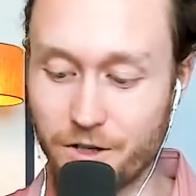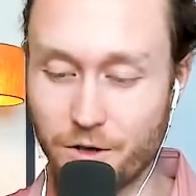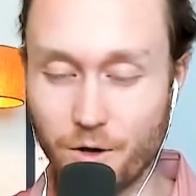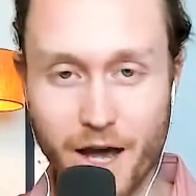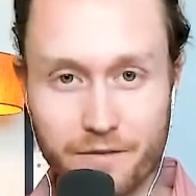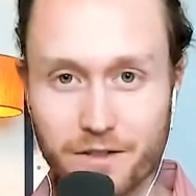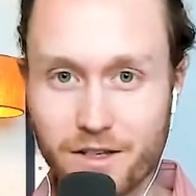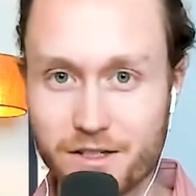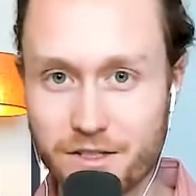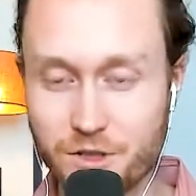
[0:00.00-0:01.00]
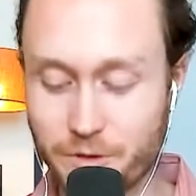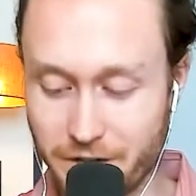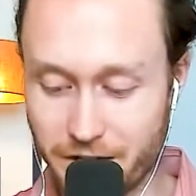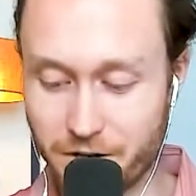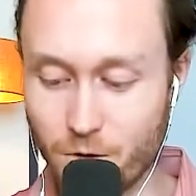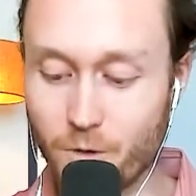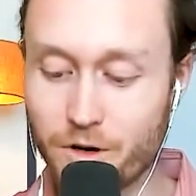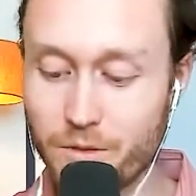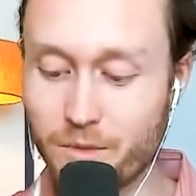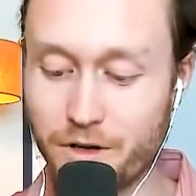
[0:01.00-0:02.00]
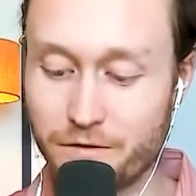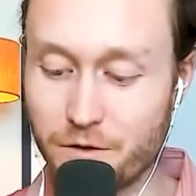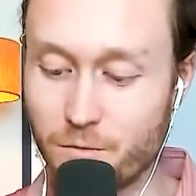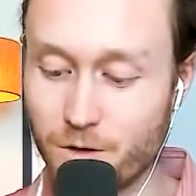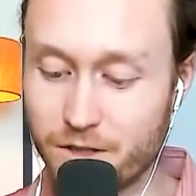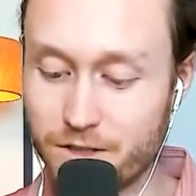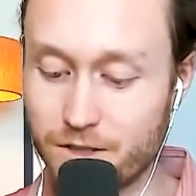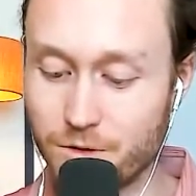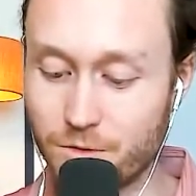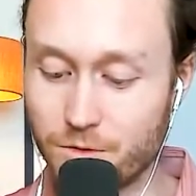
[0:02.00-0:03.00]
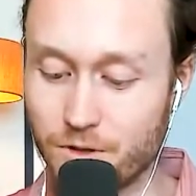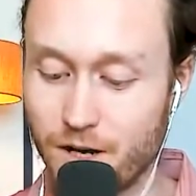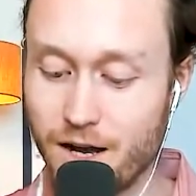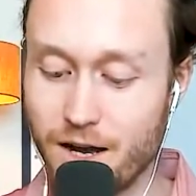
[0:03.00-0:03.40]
You don't have to listen to it in order, but if you want to